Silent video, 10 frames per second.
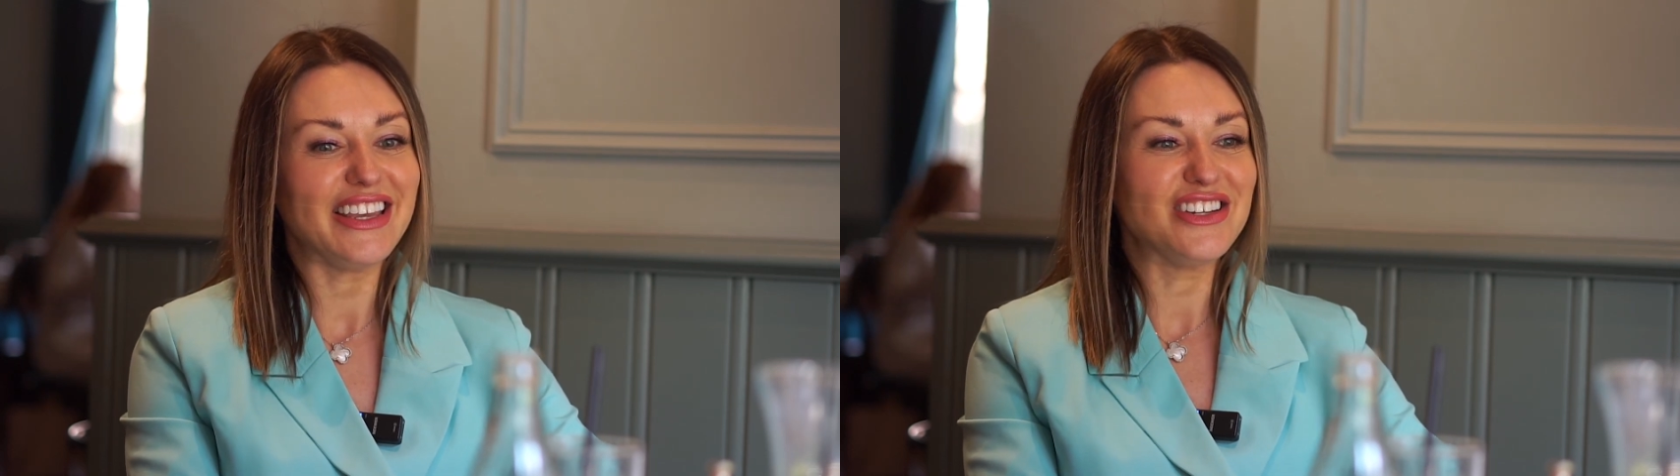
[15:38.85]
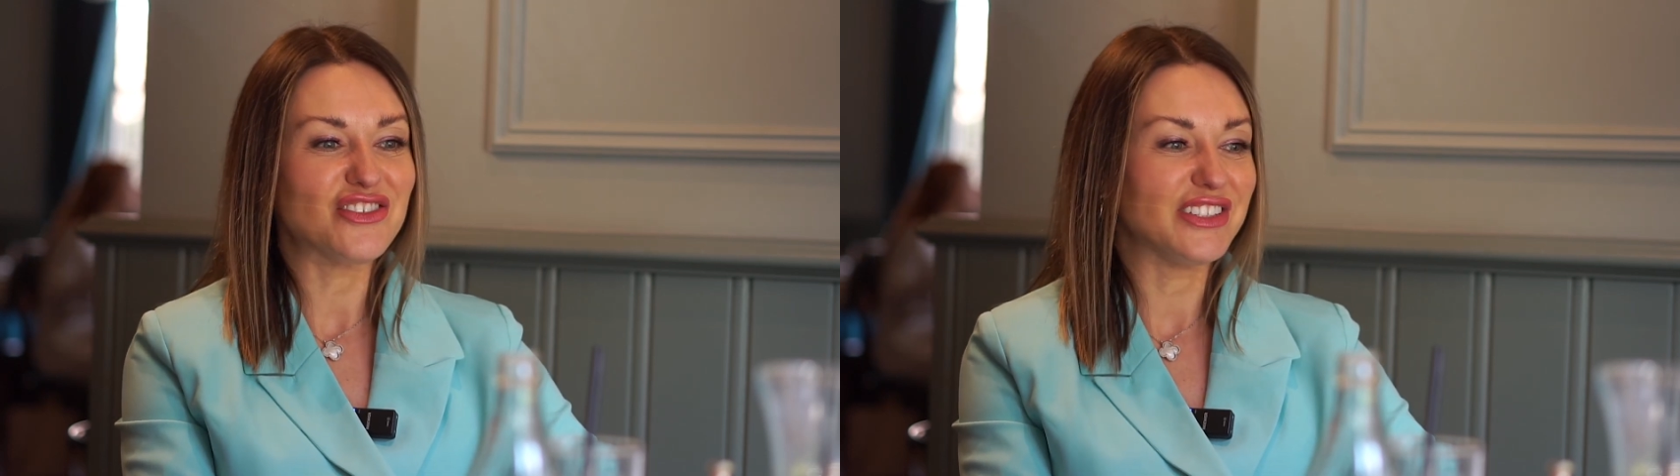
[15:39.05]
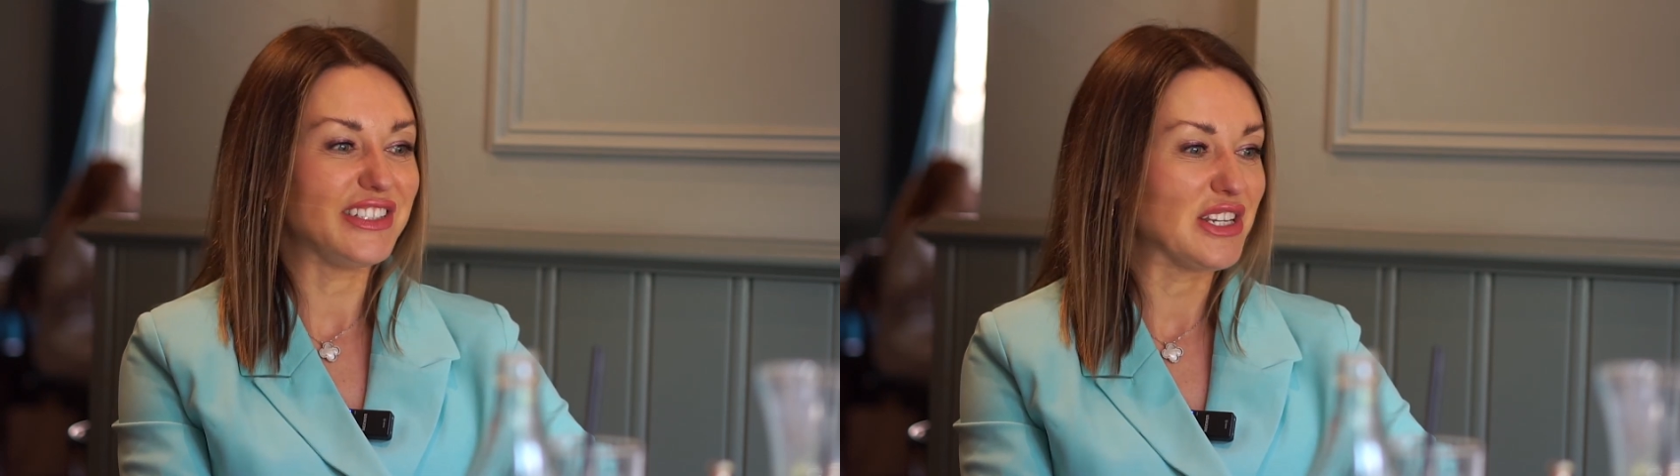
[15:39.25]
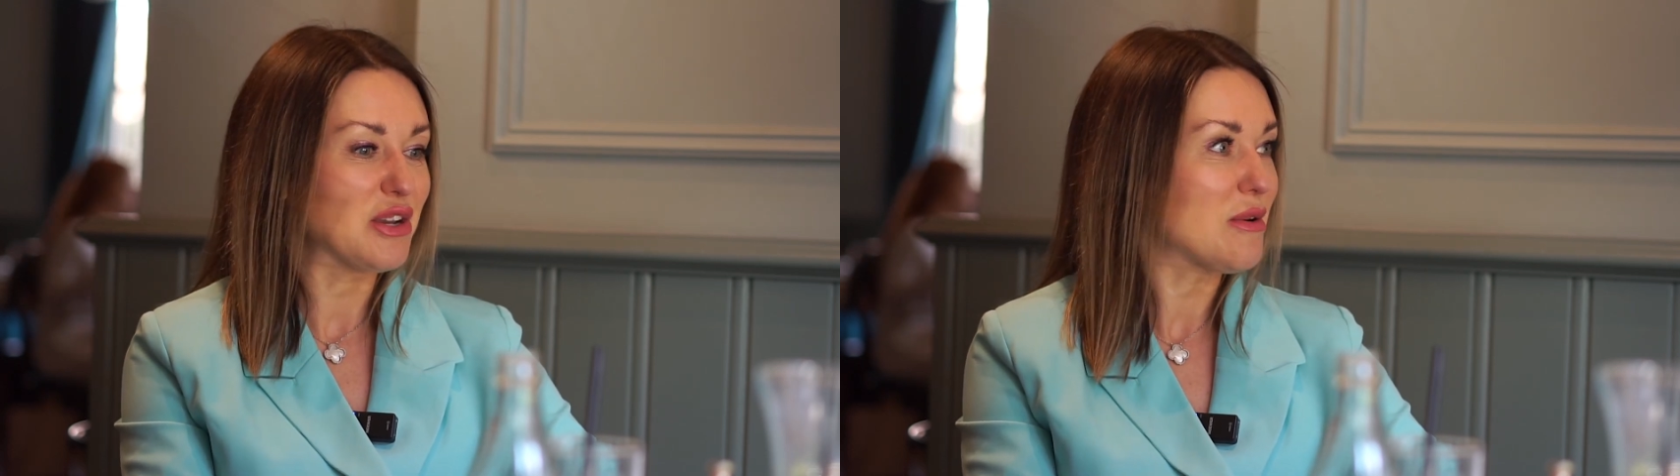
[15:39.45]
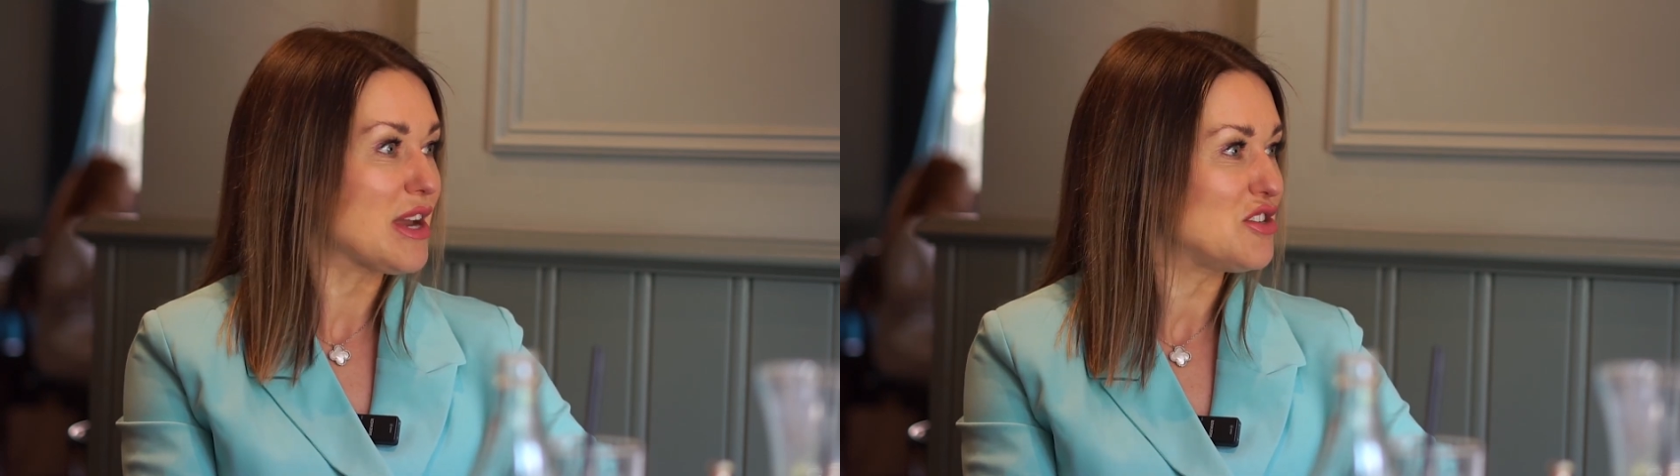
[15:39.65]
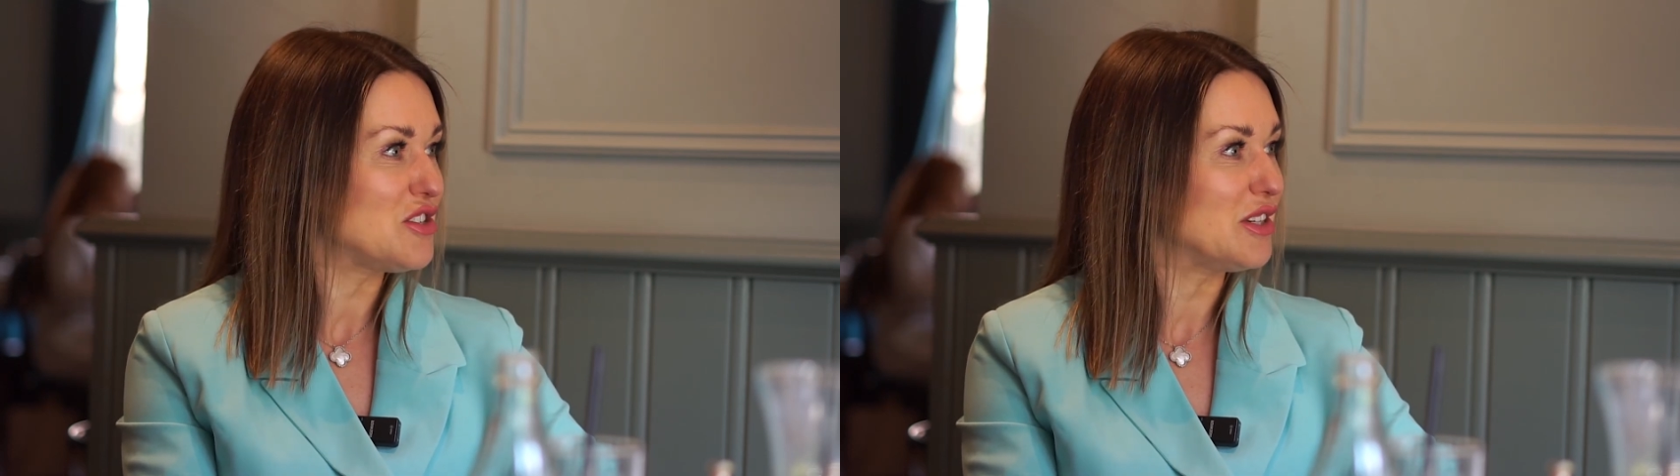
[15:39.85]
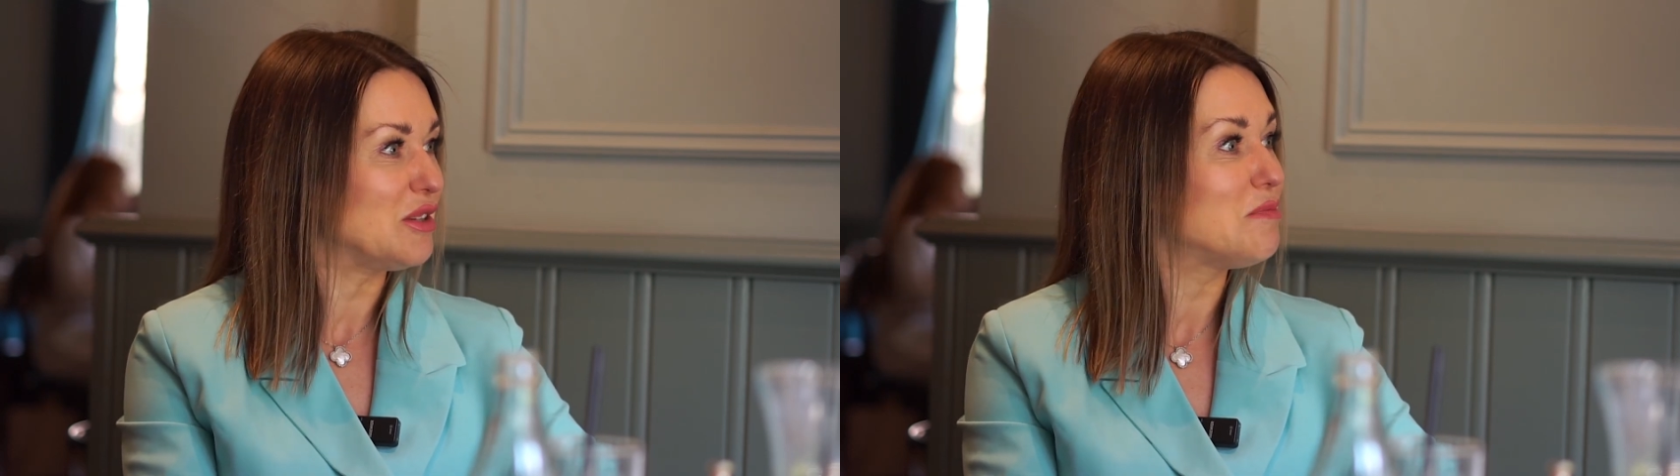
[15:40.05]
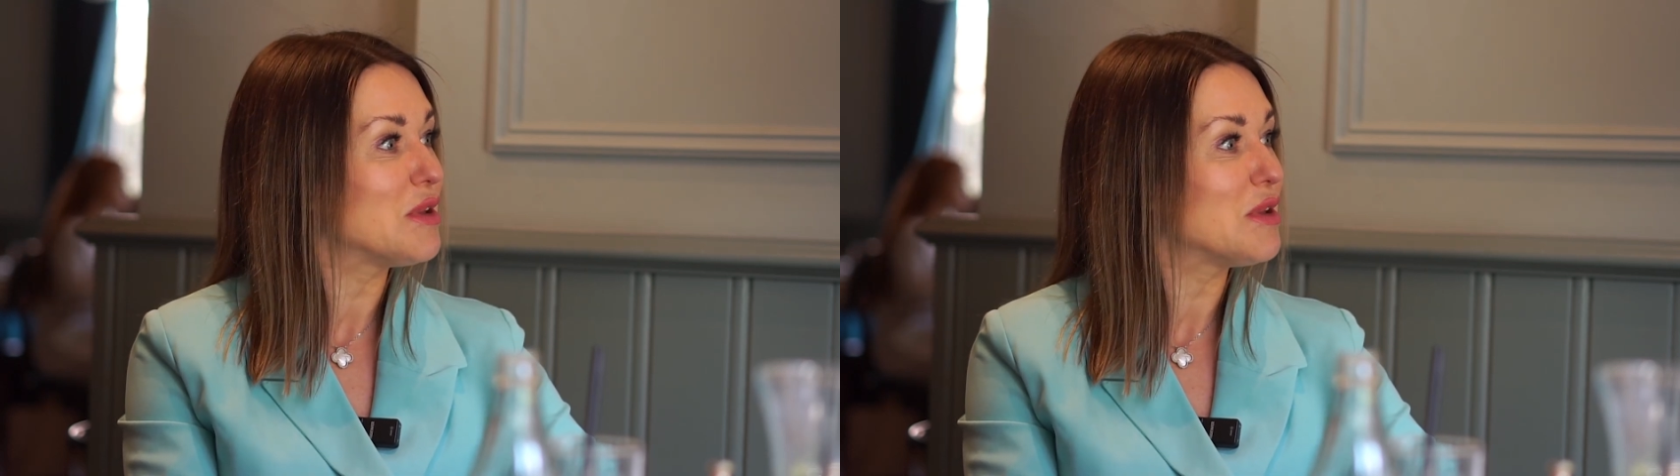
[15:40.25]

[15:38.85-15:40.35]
interesting question,